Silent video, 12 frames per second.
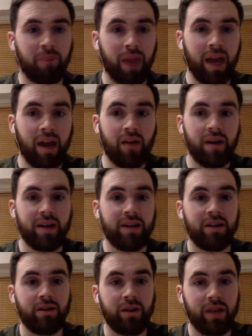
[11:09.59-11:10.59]
player in
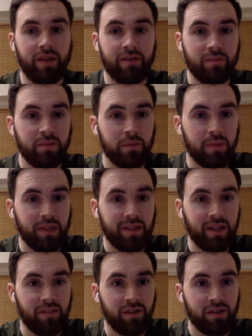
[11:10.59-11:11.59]
who can give them something
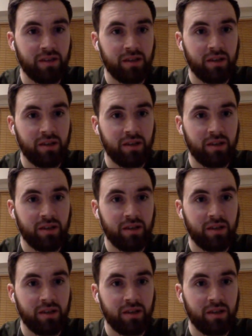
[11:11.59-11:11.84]
different?